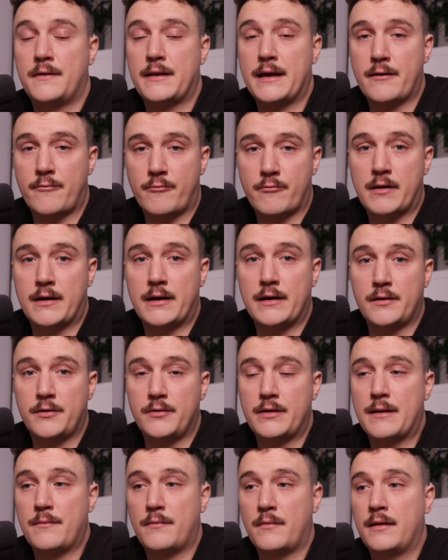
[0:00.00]
they run into
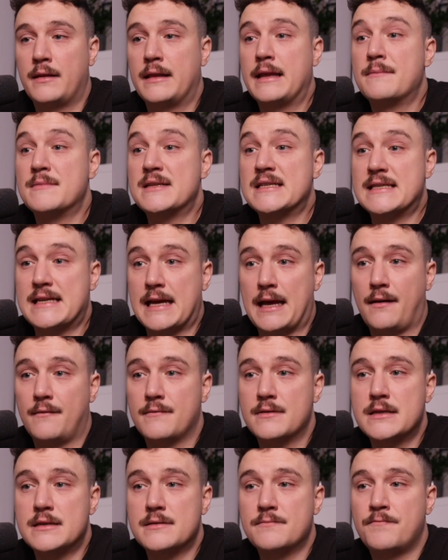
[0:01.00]
them
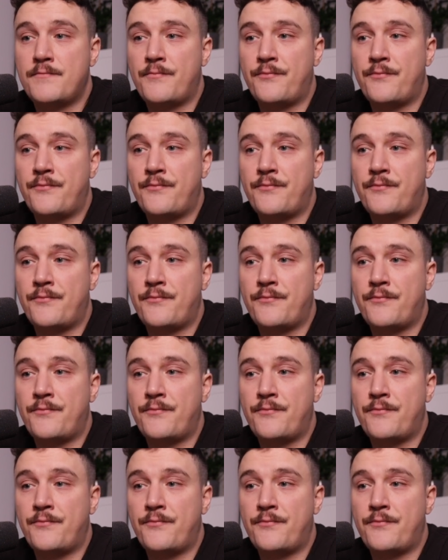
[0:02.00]
themselves.